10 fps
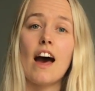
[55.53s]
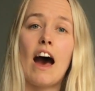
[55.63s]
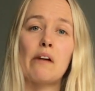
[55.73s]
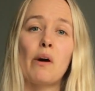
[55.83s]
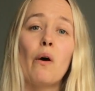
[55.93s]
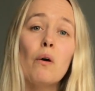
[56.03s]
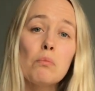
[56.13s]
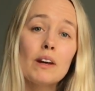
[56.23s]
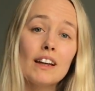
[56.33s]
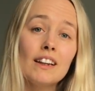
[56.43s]
I'm
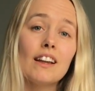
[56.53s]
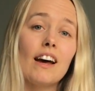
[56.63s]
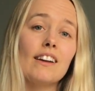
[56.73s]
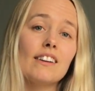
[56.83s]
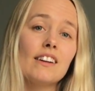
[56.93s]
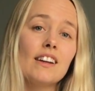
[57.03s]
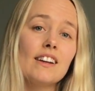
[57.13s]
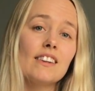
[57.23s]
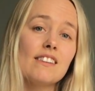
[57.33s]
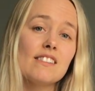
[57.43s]
hoping that
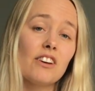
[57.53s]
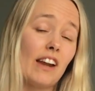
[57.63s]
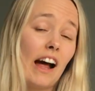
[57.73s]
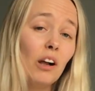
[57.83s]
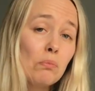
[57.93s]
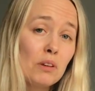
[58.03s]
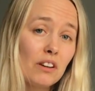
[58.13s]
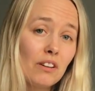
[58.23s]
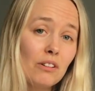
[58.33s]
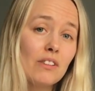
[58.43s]
this could help
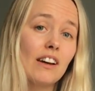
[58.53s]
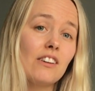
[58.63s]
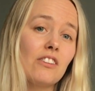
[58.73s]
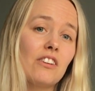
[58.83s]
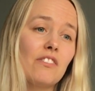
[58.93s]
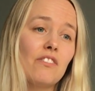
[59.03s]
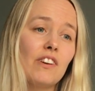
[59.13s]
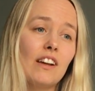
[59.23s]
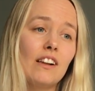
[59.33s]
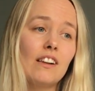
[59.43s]
you, that you could
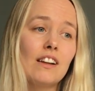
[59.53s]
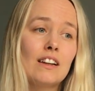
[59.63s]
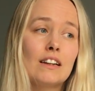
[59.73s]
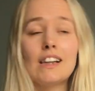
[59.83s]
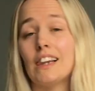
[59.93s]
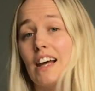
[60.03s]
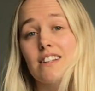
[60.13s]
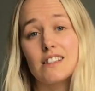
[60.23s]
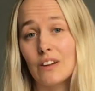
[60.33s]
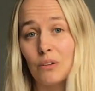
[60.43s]
feel
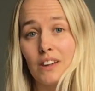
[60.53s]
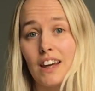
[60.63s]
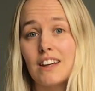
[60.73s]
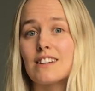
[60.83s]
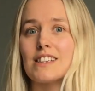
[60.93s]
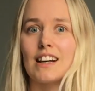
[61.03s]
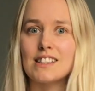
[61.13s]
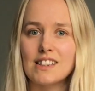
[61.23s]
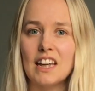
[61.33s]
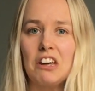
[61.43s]
less lonely, because I
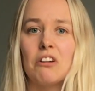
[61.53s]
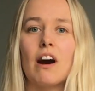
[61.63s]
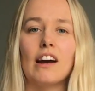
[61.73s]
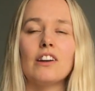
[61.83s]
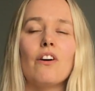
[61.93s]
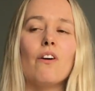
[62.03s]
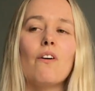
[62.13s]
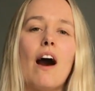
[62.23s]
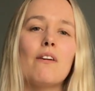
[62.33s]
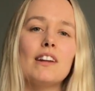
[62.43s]
see you, I
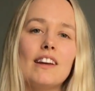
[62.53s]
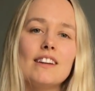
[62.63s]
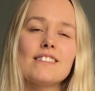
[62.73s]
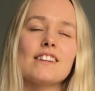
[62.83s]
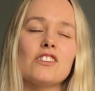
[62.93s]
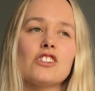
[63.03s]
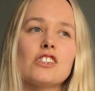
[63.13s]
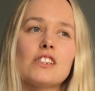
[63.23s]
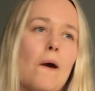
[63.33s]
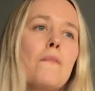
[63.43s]
know how it is, and just